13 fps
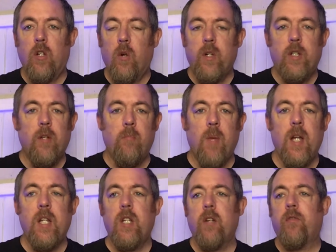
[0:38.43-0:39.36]
going to
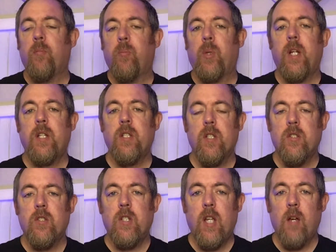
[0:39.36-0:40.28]
many different
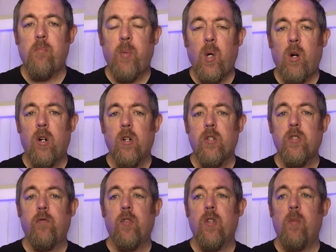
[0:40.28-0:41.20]
places to get parts
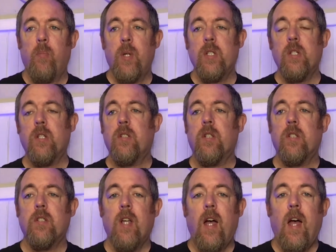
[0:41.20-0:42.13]
for their
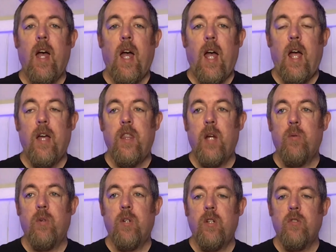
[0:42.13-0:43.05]
businesses and they
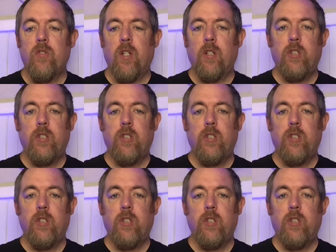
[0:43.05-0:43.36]
were using